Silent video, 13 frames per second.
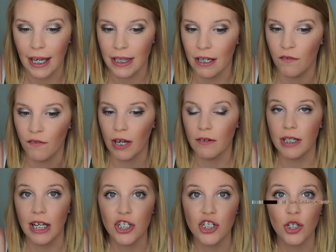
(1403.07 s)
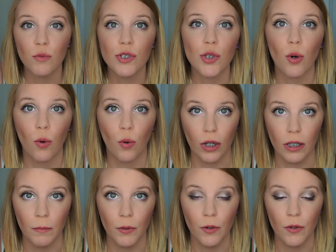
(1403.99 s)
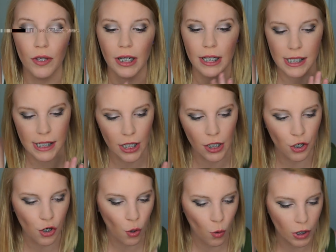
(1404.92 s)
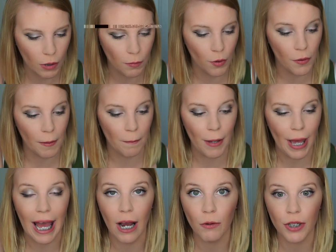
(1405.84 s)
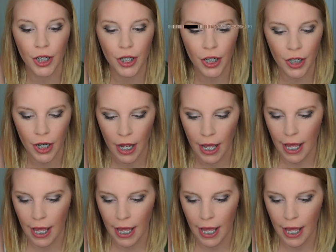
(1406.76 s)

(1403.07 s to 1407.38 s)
The foundation was horrible, the concealer horrible, the powder